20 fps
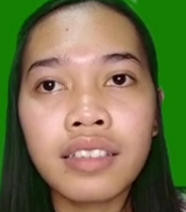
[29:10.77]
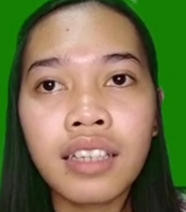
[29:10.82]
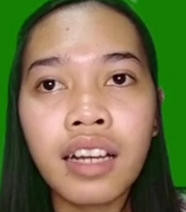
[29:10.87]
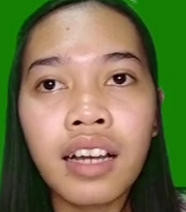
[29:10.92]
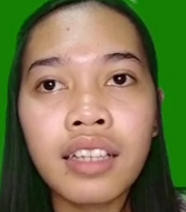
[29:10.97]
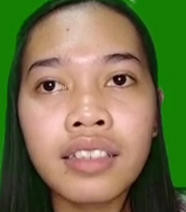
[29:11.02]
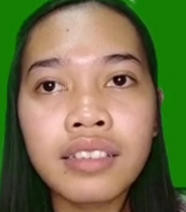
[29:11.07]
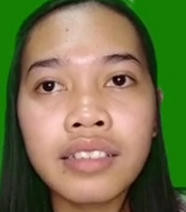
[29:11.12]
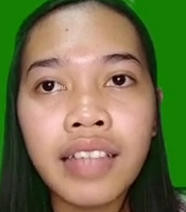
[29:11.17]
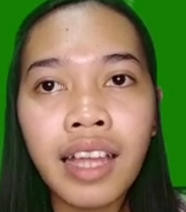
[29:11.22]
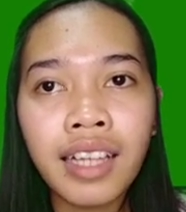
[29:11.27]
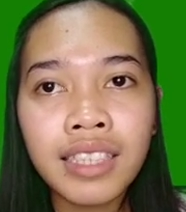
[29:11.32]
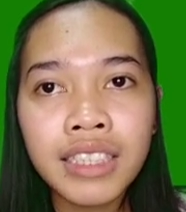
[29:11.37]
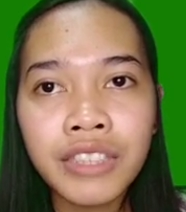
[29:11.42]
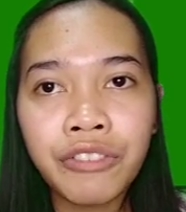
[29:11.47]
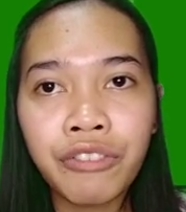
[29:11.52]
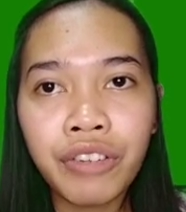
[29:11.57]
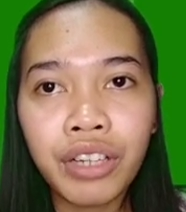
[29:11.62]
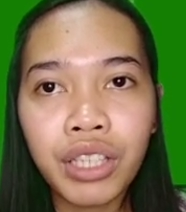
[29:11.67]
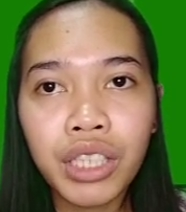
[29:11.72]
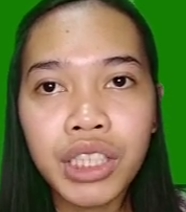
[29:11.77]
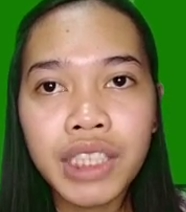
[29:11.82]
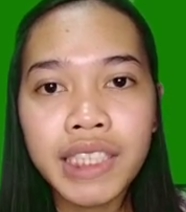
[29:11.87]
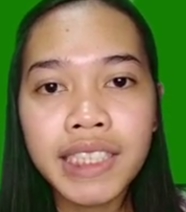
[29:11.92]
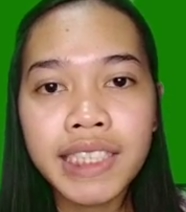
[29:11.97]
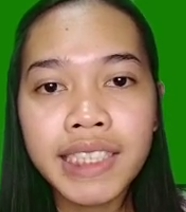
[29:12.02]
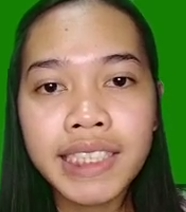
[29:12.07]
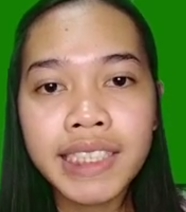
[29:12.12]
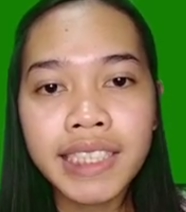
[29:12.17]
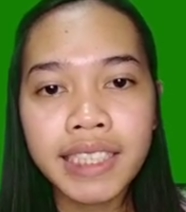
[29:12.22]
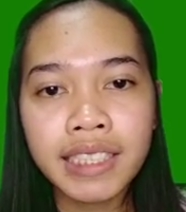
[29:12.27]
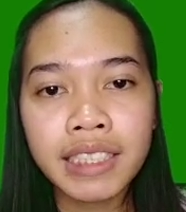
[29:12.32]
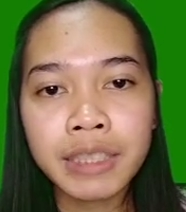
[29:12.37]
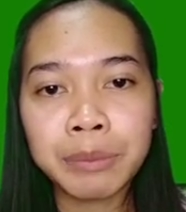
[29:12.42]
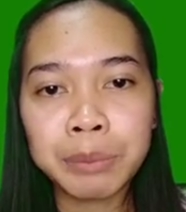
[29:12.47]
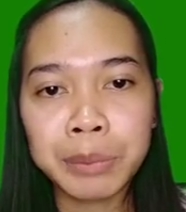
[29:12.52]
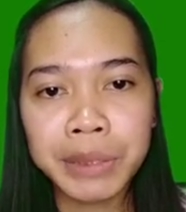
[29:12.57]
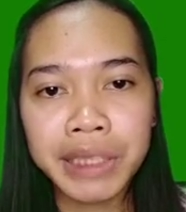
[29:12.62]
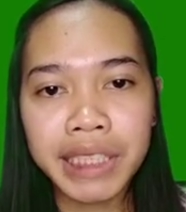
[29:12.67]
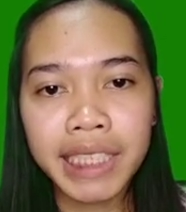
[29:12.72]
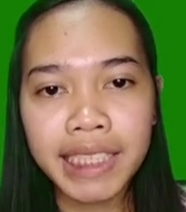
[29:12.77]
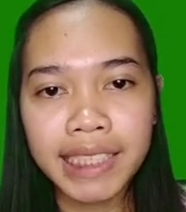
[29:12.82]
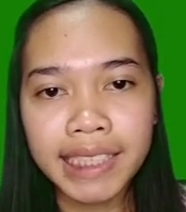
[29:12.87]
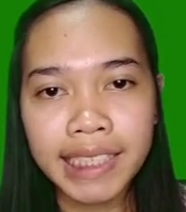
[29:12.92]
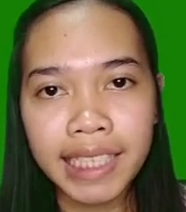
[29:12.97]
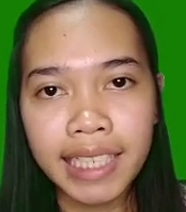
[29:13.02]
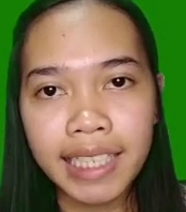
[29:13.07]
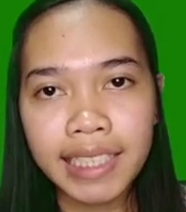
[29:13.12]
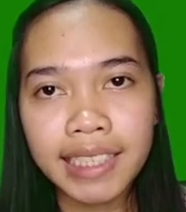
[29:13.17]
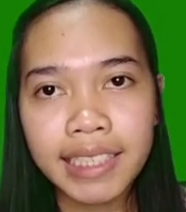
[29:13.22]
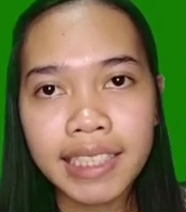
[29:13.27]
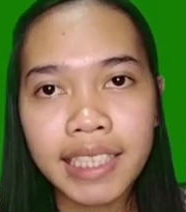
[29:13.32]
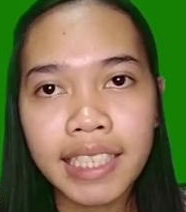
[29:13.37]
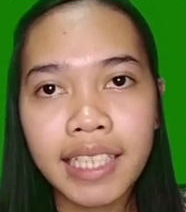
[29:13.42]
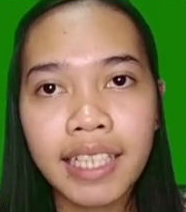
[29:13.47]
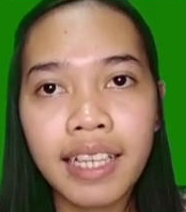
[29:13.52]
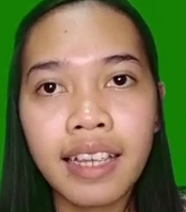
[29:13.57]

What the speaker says: context for learners' experiences.